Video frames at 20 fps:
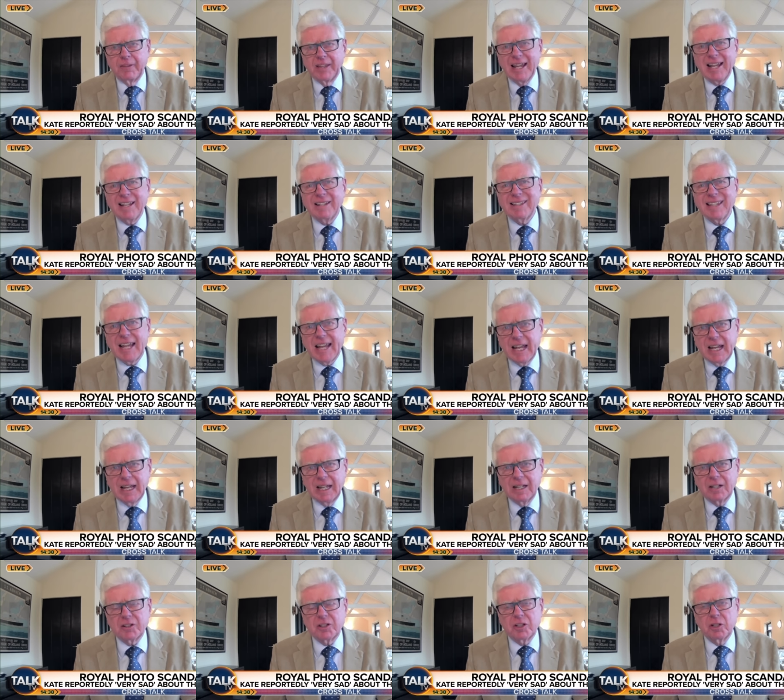they're
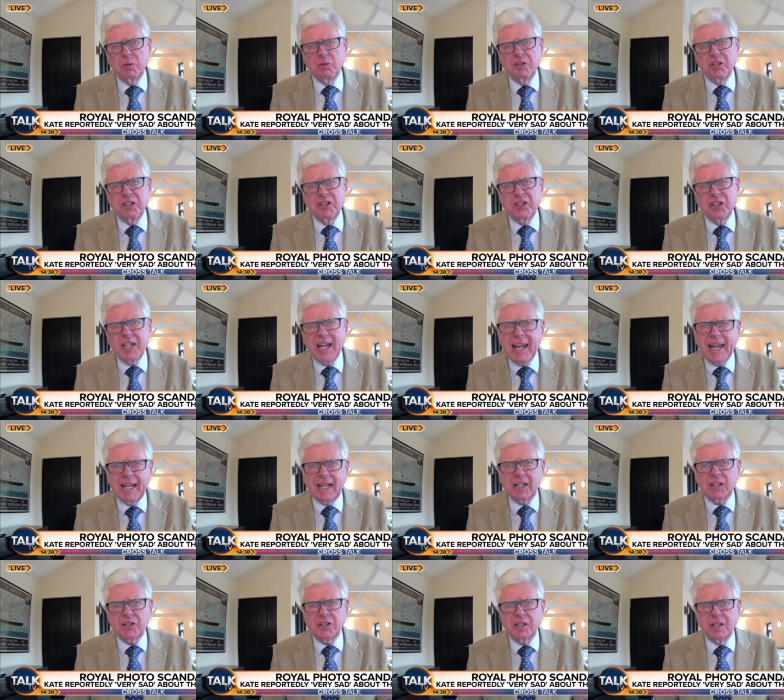there to
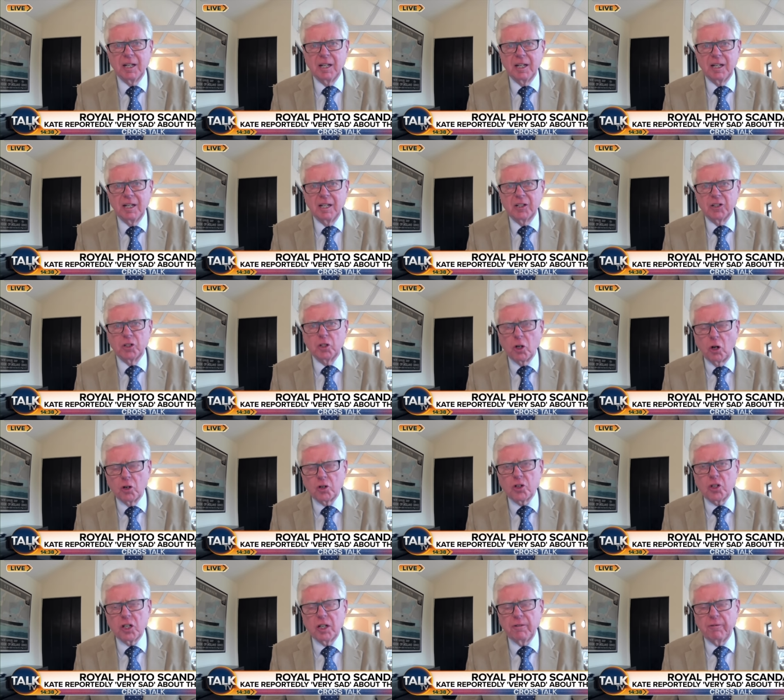detect
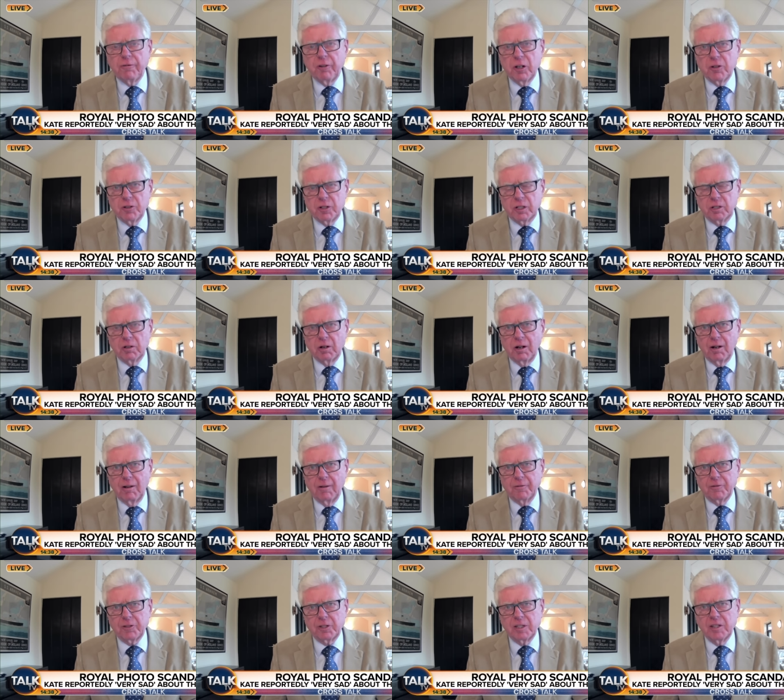dodgy
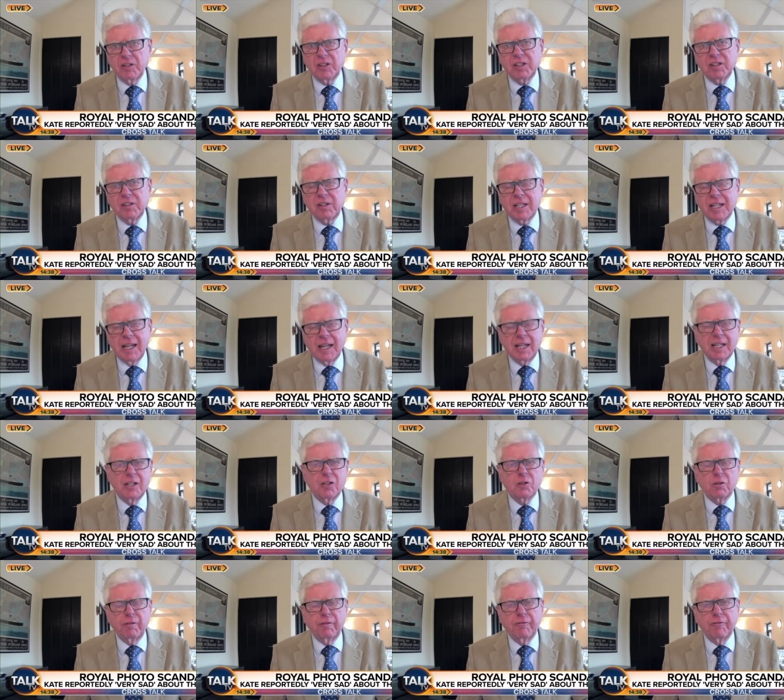photographs. This is the
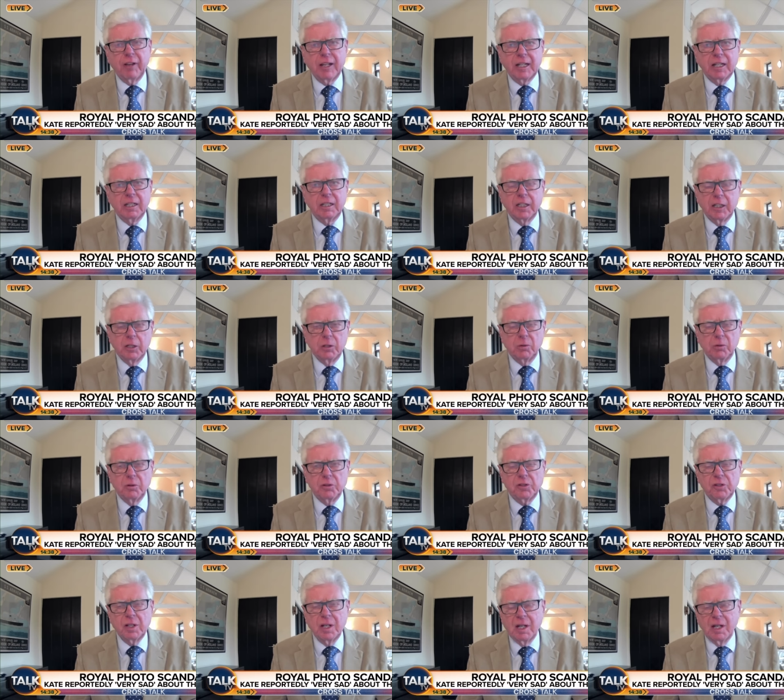age of fake
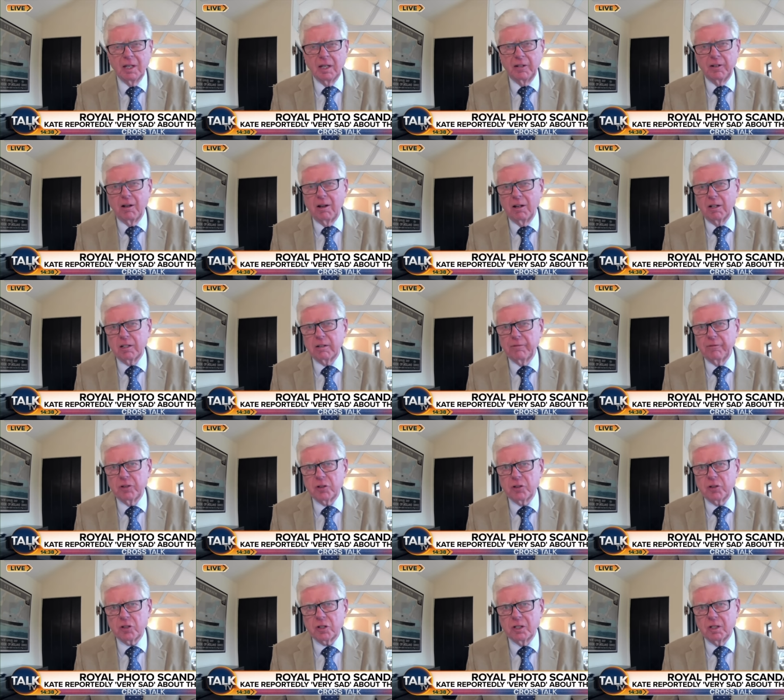news and
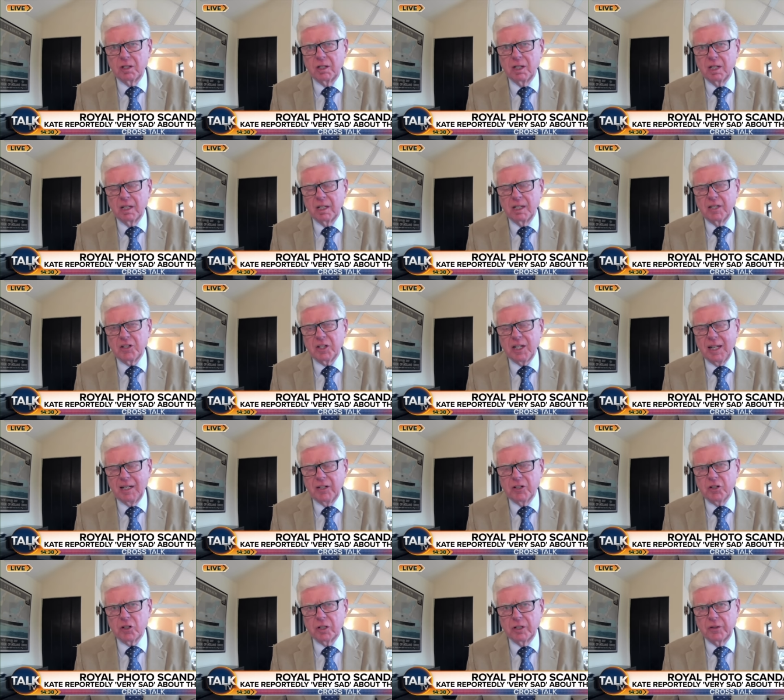artificial
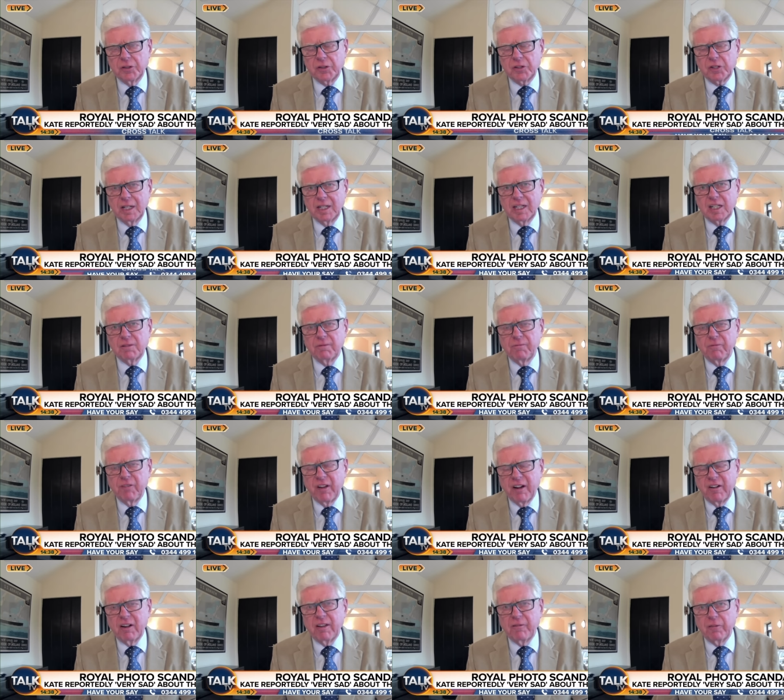intelligence, and it's
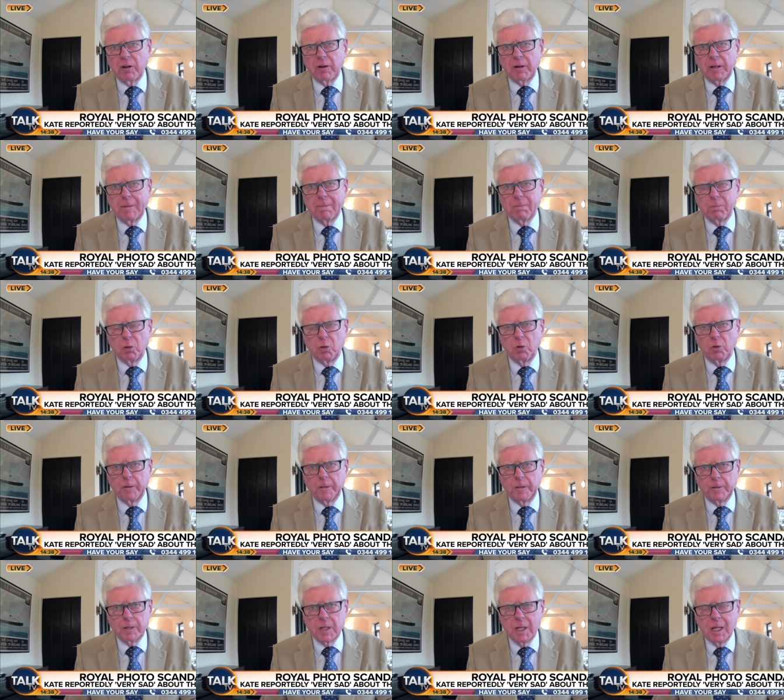very, very
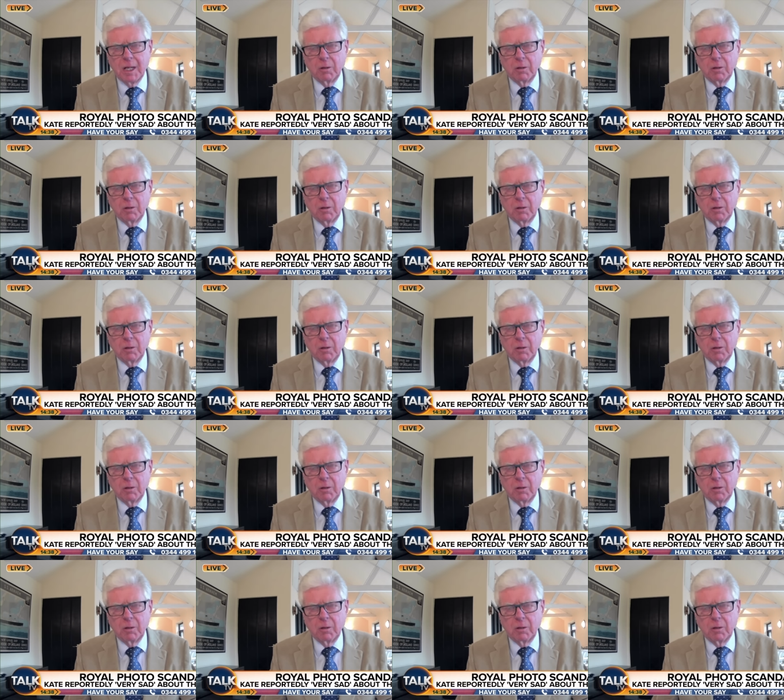important.